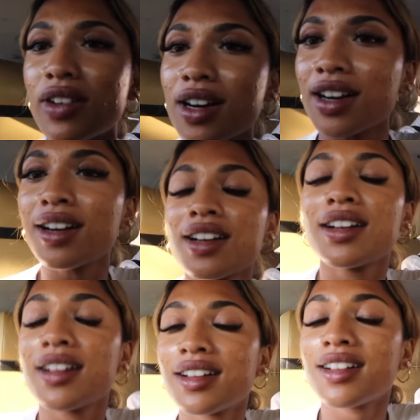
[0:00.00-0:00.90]
our
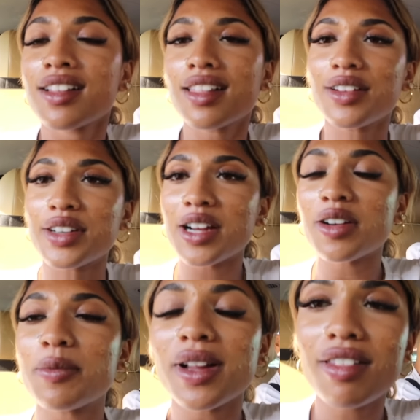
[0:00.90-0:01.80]
7
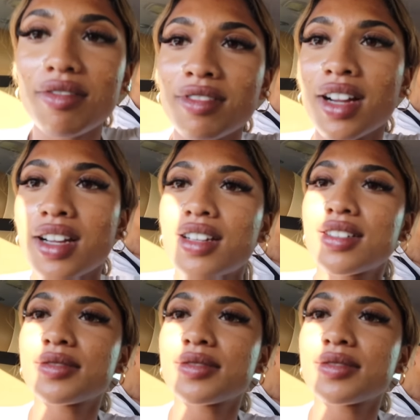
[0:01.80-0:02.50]
hour bus ride.